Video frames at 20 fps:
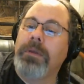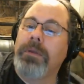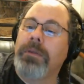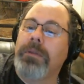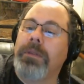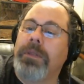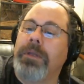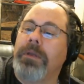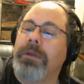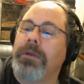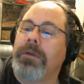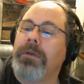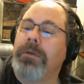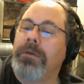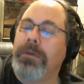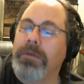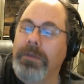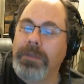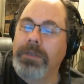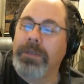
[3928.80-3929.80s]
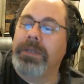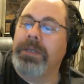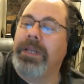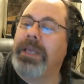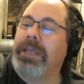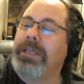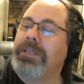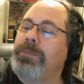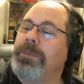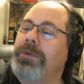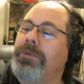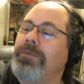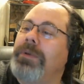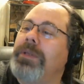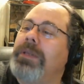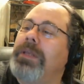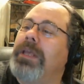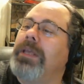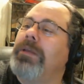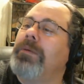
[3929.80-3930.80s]
There. It has been
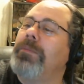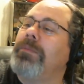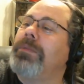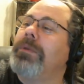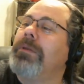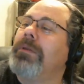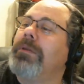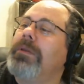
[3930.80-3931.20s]
renamed.